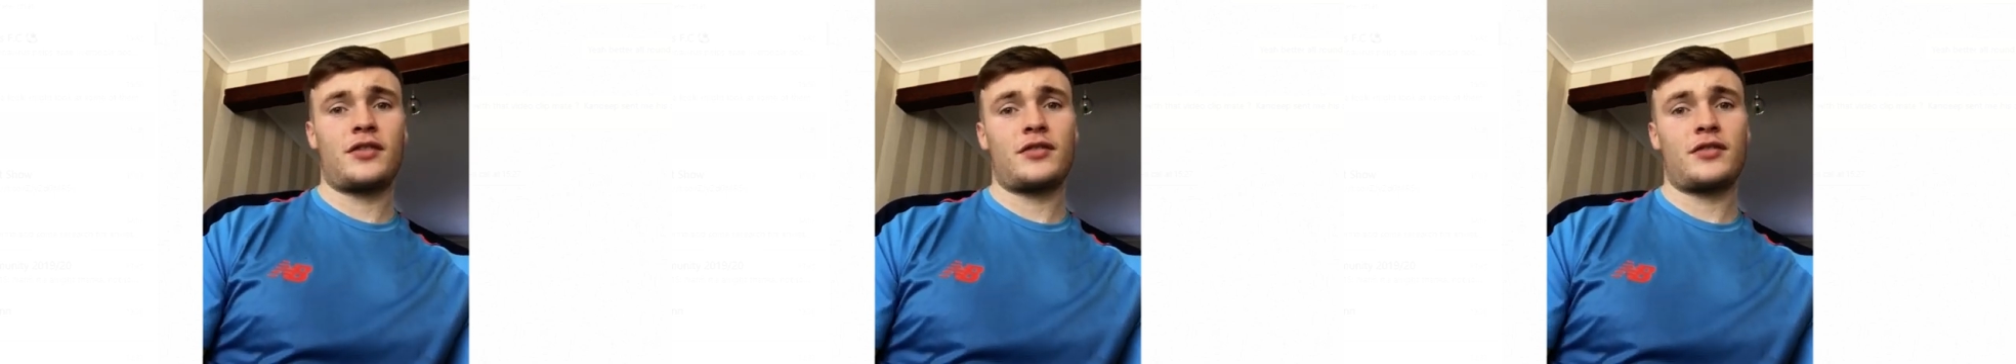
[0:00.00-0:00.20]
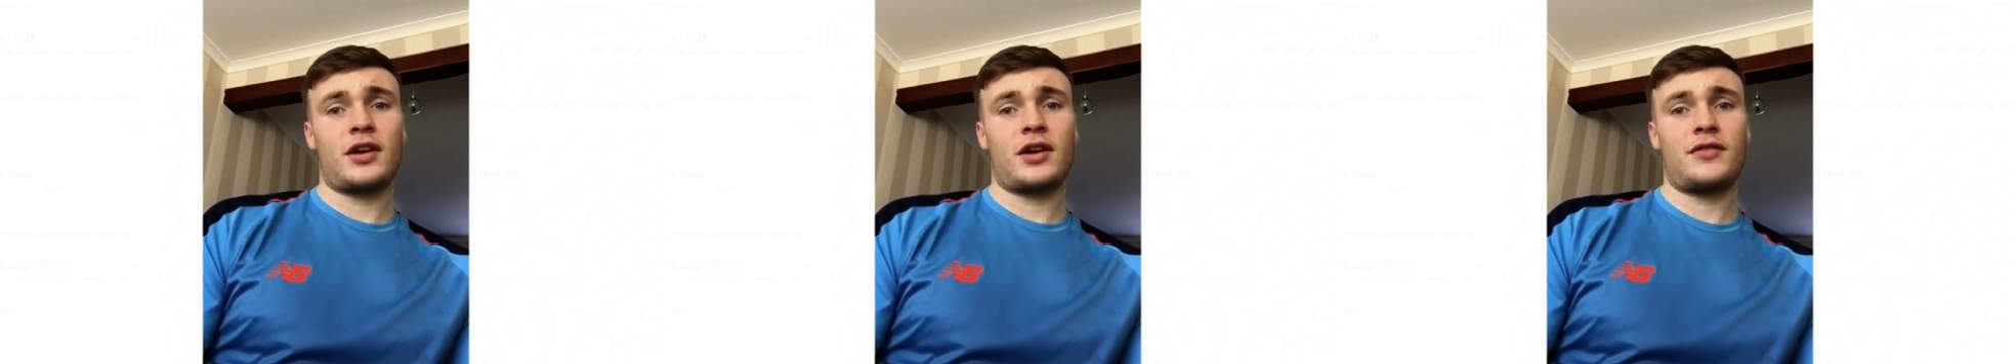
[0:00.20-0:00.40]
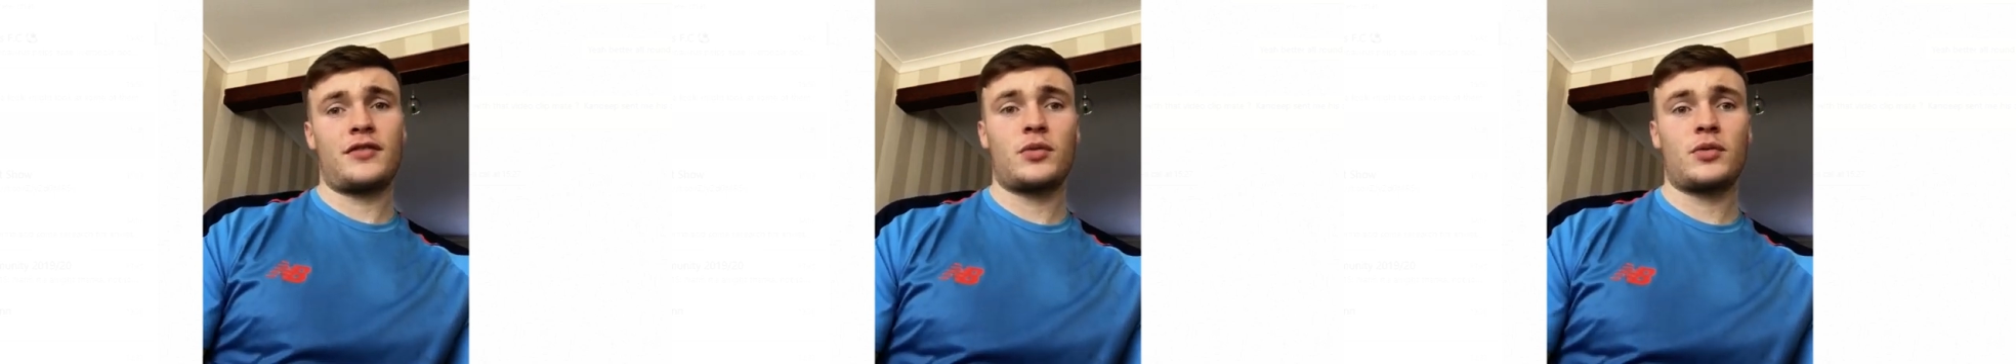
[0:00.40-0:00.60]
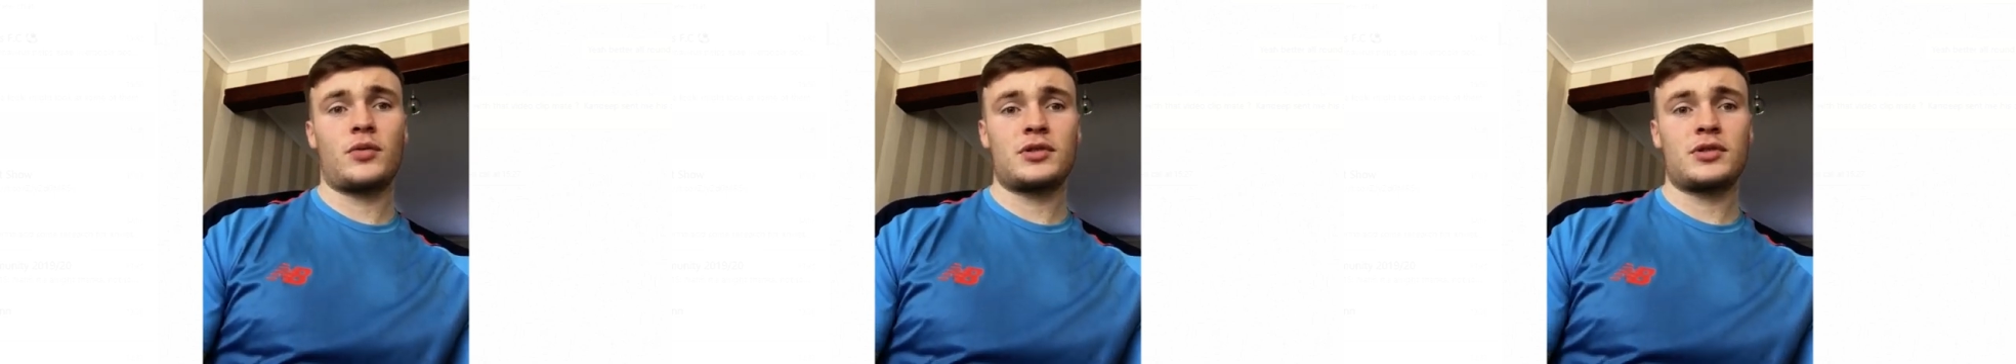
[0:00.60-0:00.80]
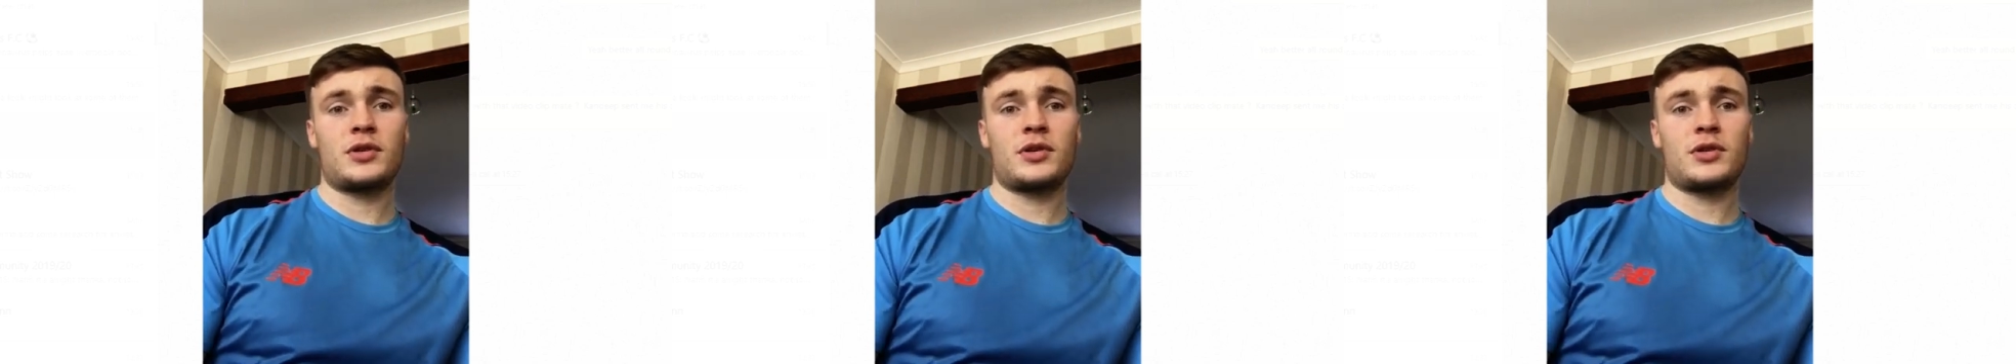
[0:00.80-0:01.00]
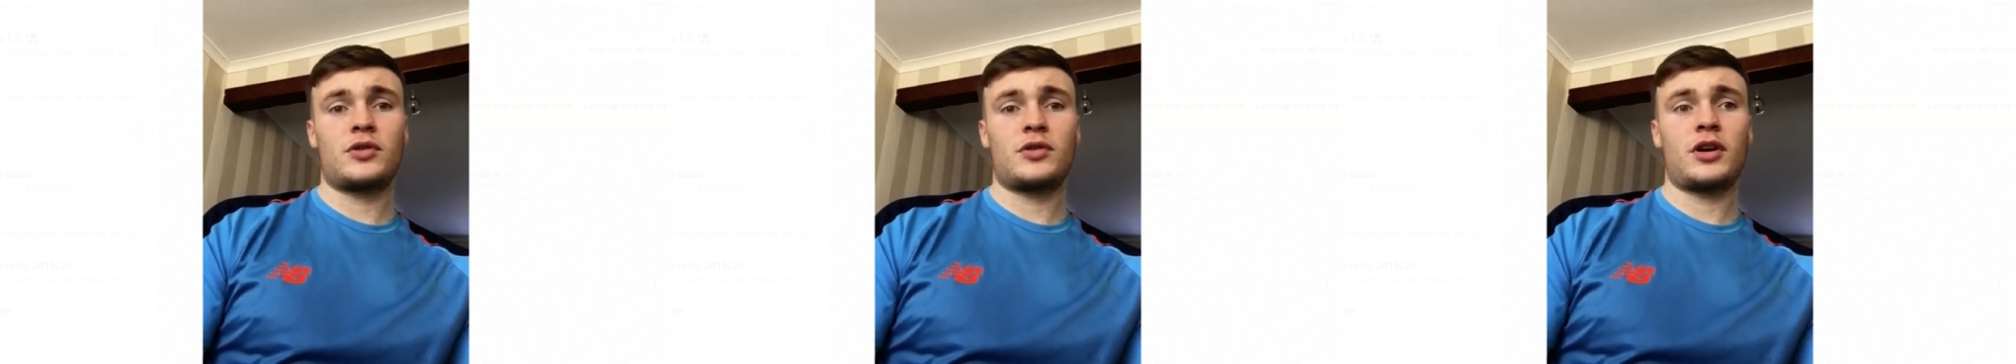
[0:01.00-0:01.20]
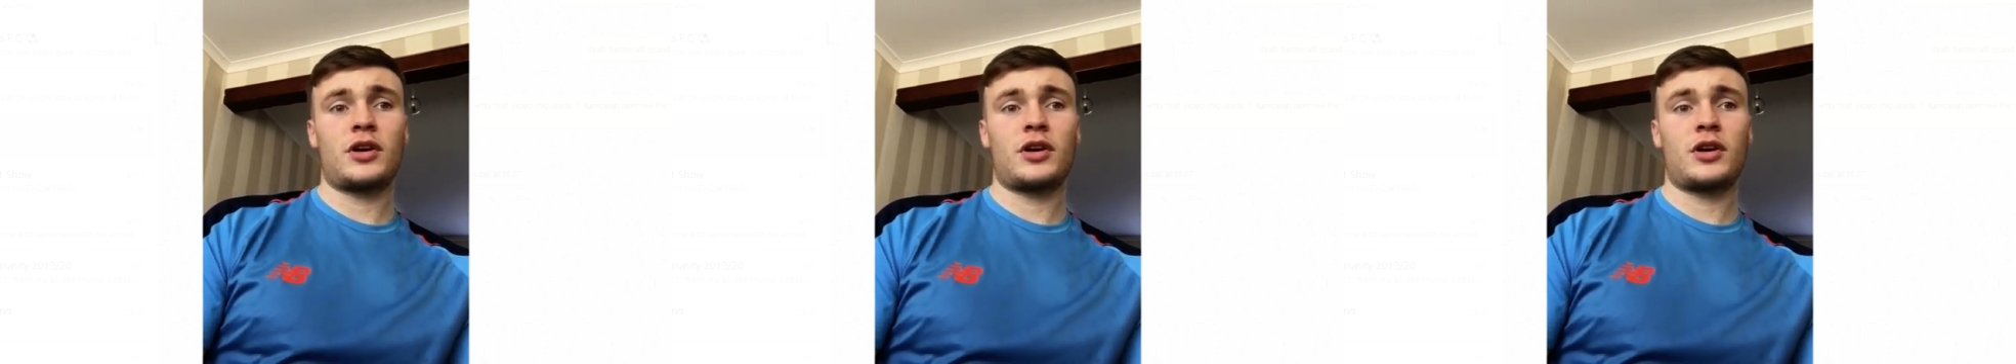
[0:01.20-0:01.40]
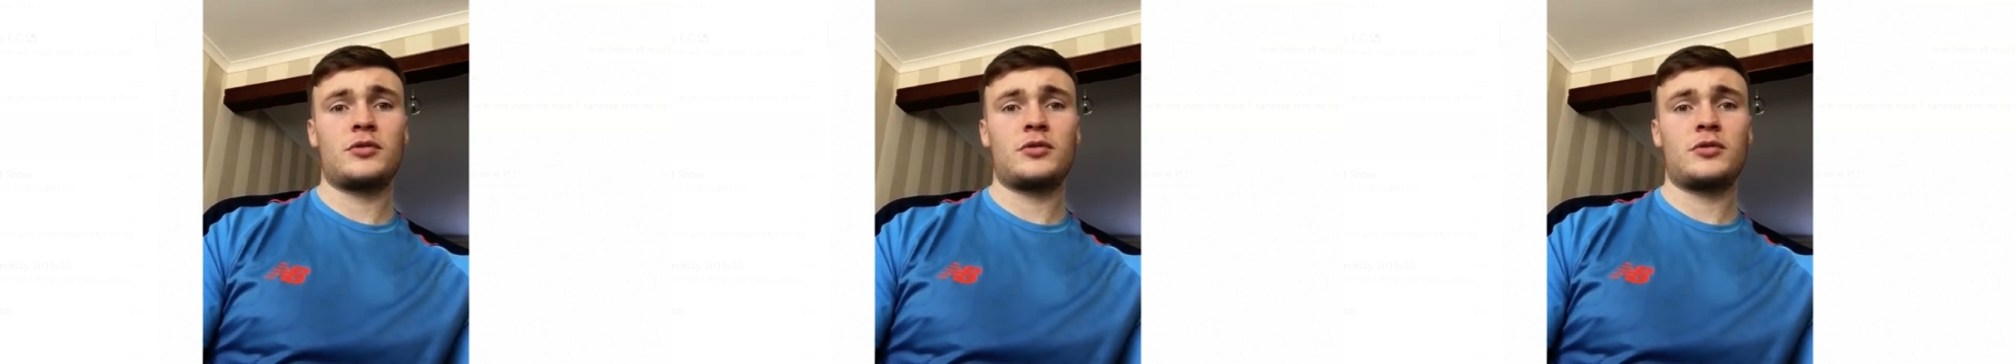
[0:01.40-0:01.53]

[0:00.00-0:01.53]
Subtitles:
if you want to be a good coach.